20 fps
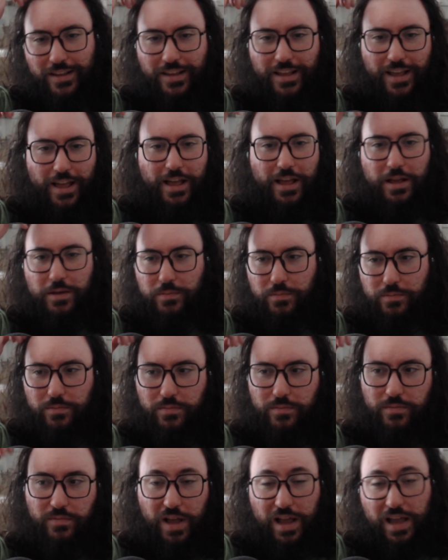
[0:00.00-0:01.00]

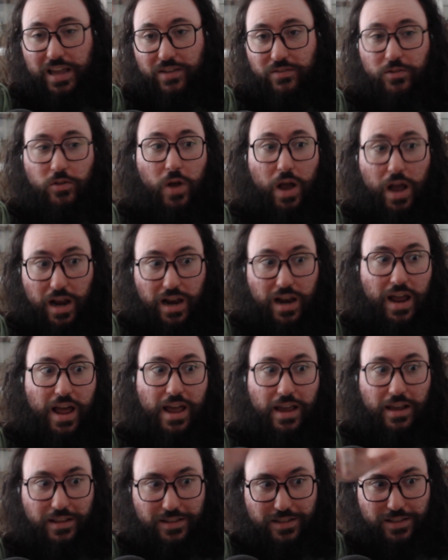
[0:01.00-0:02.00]
Even though I
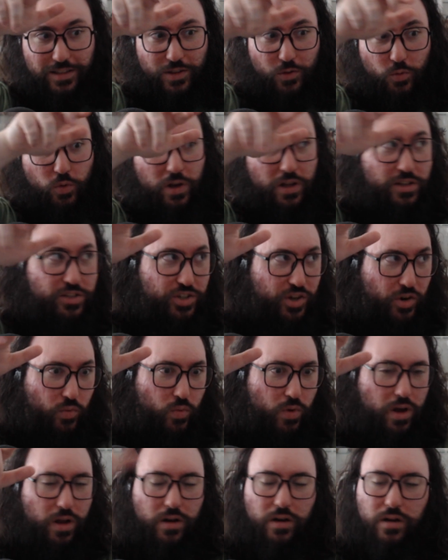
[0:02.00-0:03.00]
liked the wheelchair
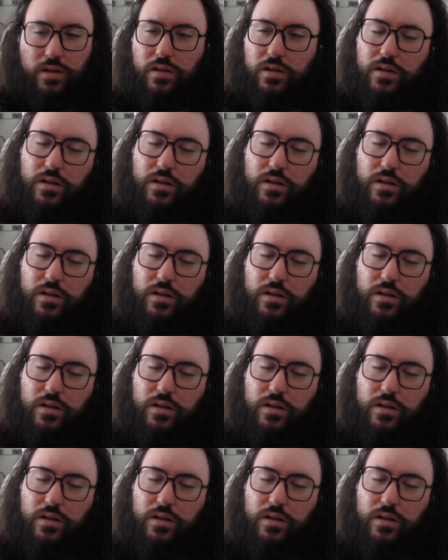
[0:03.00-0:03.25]
one,